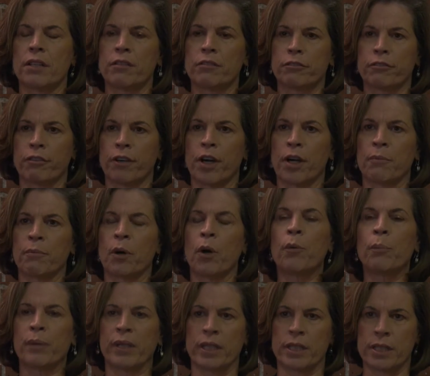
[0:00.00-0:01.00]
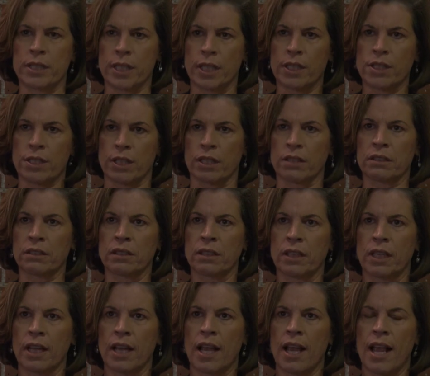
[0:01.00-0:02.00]
from opiate addiction,
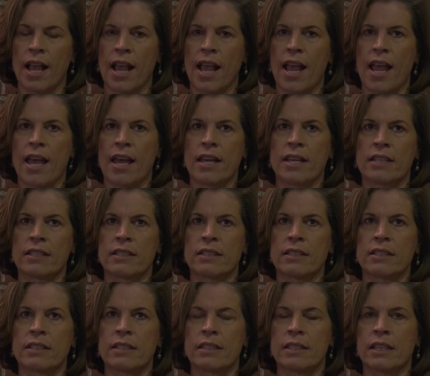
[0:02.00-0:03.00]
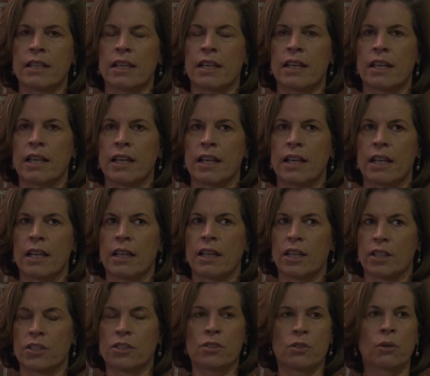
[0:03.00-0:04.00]
and
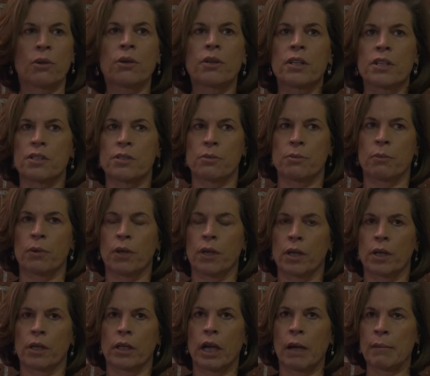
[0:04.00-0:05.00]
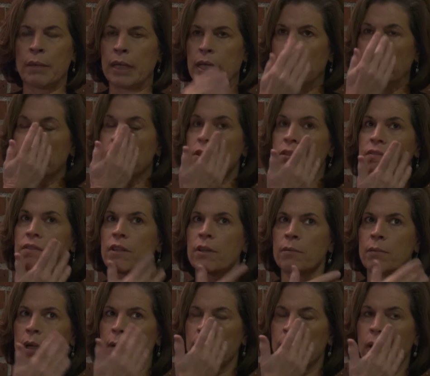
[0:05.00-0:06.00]
their stories were, each of
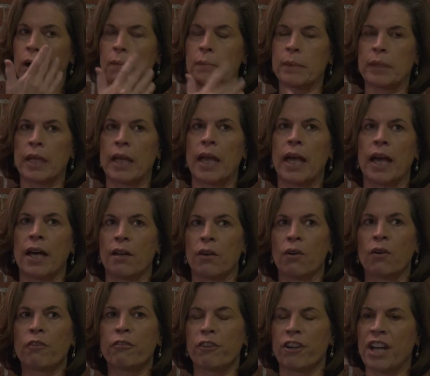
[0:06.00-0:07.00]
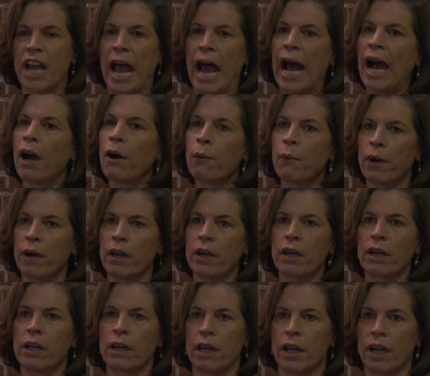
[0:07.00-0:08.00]
them, I probably had over an
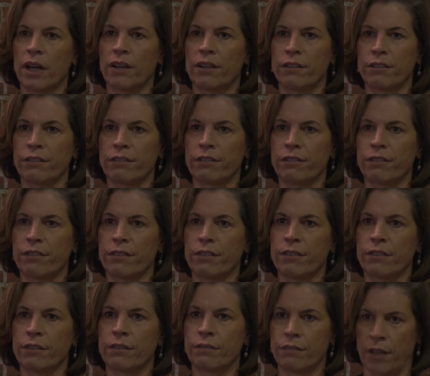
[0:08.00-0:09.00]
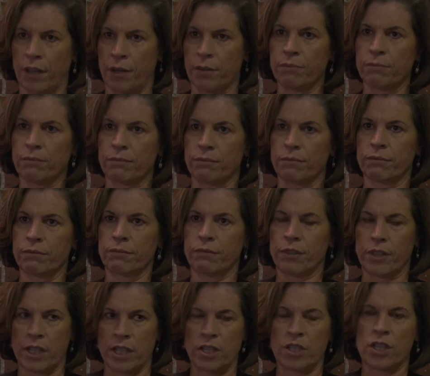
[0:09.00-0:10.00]
hour of film
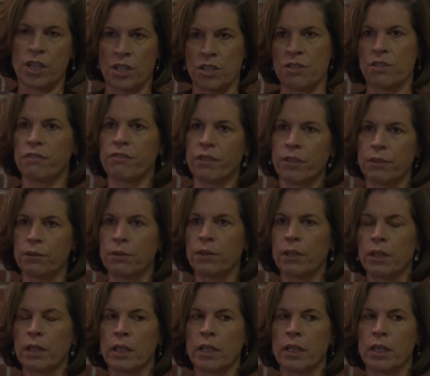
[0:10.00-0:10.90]
for each interview,